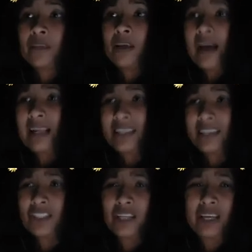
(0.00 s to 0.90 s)
I
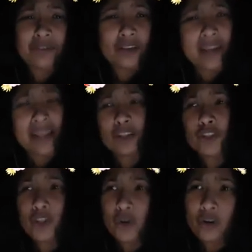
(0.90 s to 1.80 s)
think she gives you like
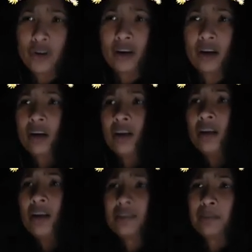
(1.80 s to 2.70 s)
Ensure,
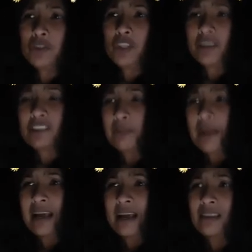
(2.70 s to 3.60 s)
some Chuck's
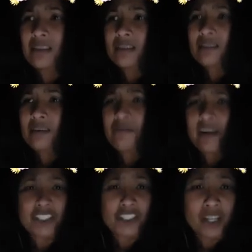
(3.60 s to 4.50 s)
pad, some
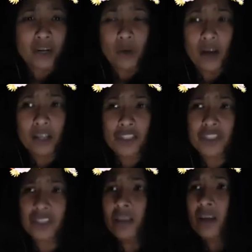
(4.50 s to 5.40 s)
vaginal
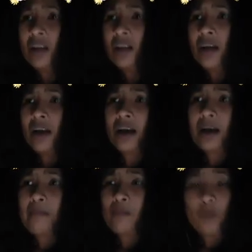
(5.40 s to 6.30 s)
wash.
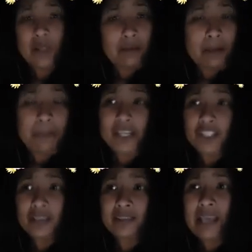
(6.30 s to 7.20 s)
One of my
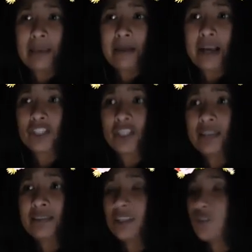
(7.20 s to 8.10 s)
patients came back, she had surgery